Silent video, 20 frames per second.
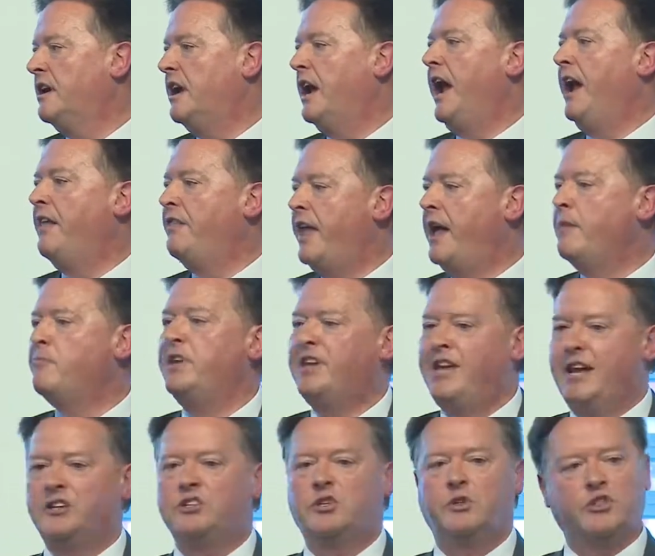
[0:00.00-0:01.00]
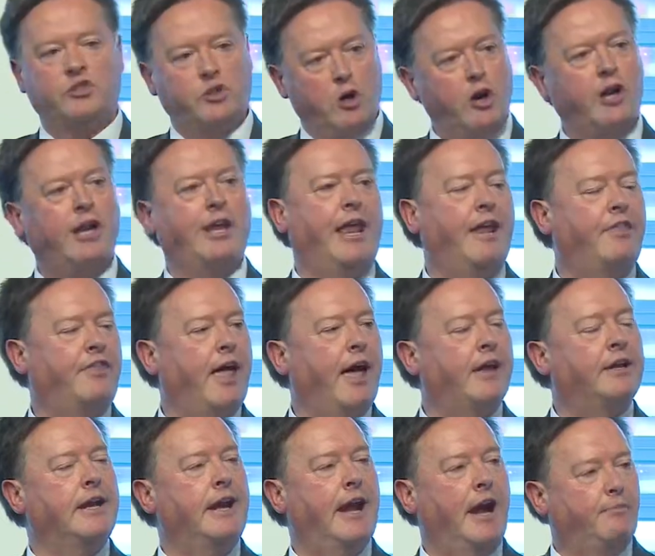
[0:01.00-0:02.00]
and then begin to circulate
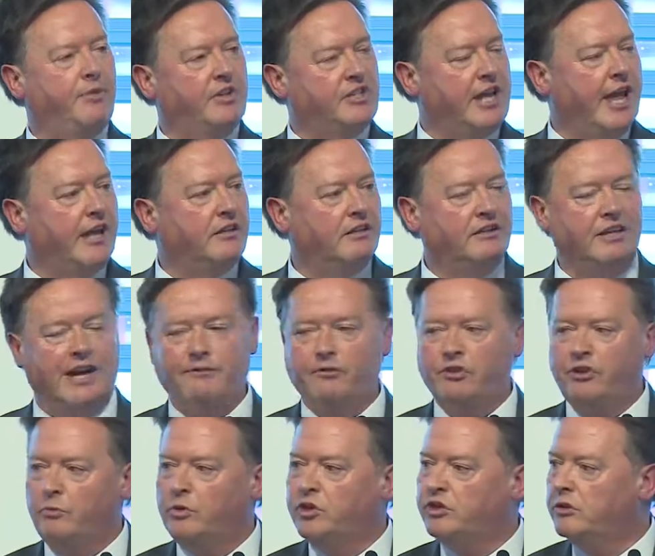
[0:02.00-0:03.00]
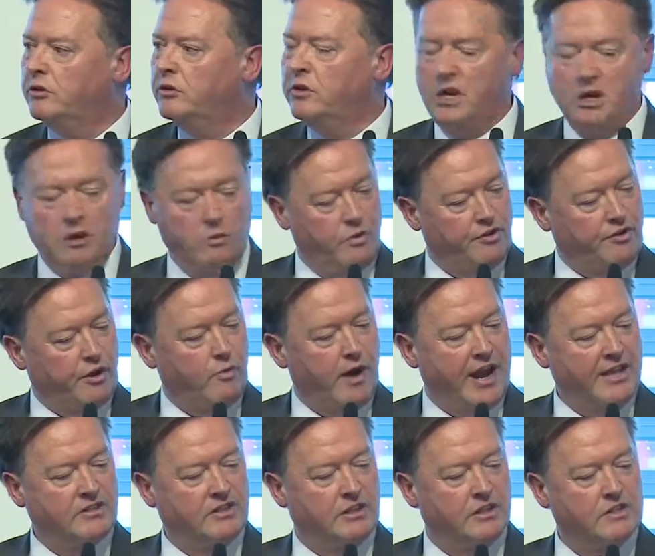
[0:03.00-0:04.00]
that and present it in everything we do with our
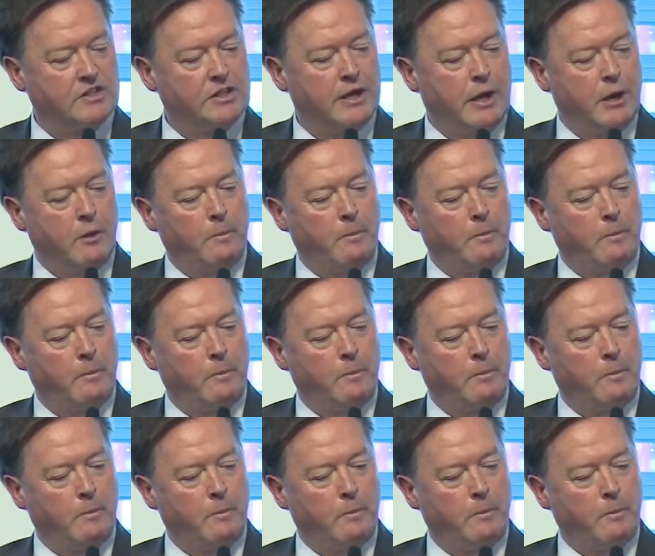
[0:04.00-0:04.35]
residents.